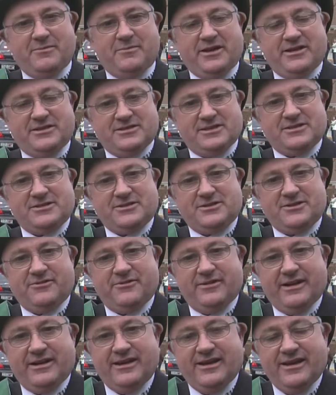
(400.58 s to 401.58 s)
and my sister
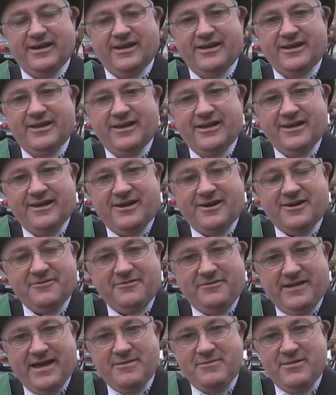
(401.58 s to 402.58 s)
and her
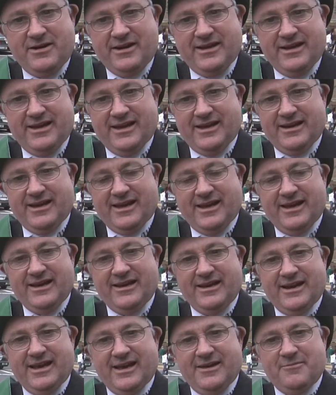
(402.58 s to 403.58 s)
family, and, and
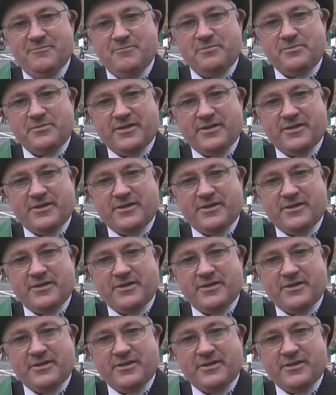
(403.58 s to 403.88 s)
um,